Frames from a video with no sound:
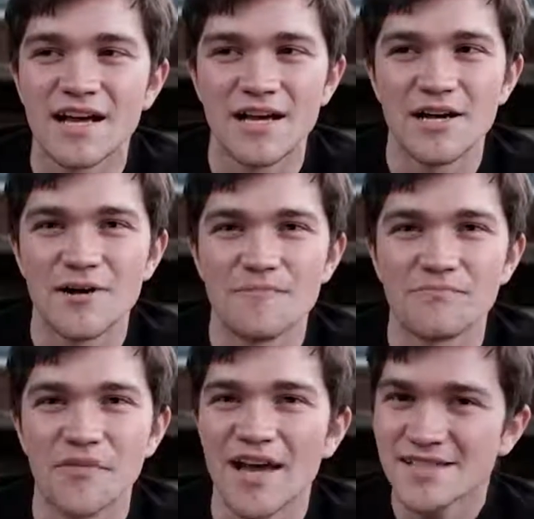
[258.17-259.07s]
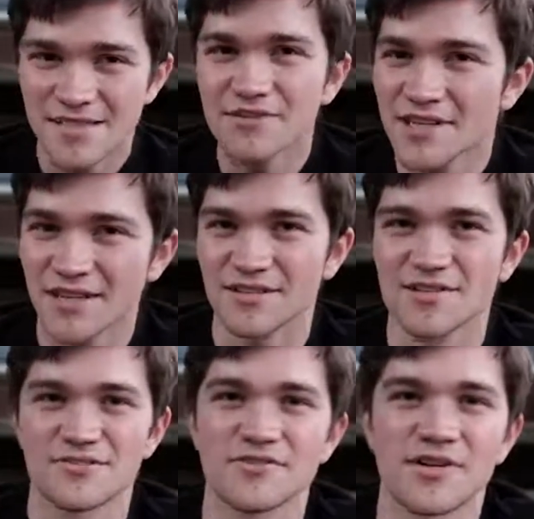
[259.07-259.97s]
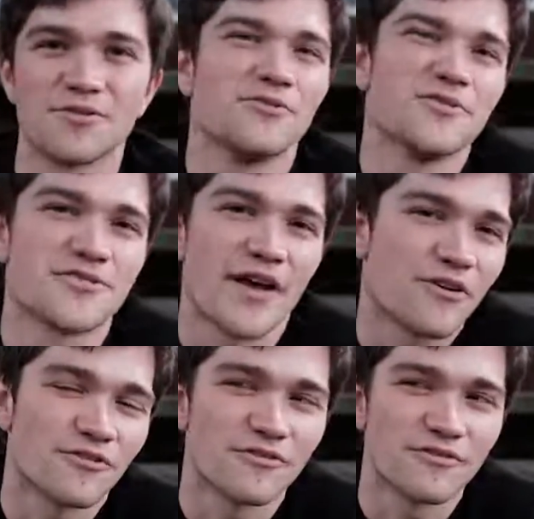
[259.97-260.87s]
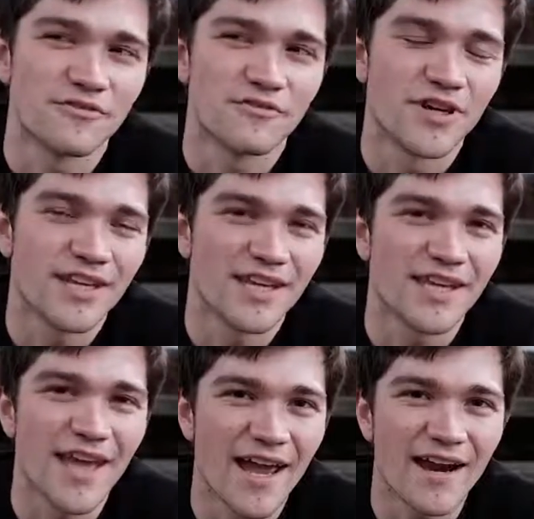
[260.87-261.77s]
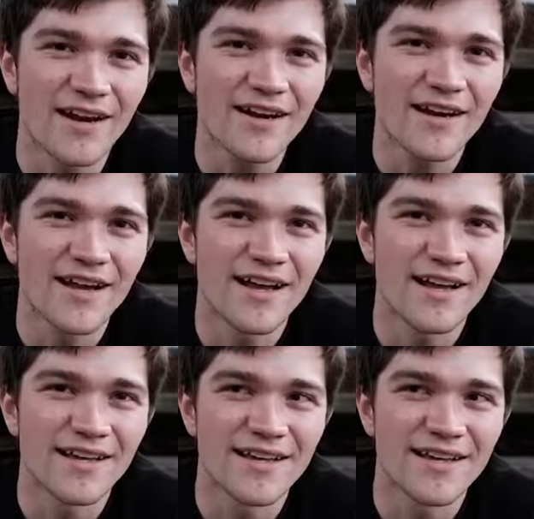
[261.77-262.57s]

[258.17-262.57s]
I still think it looks really cool, so I don't really care.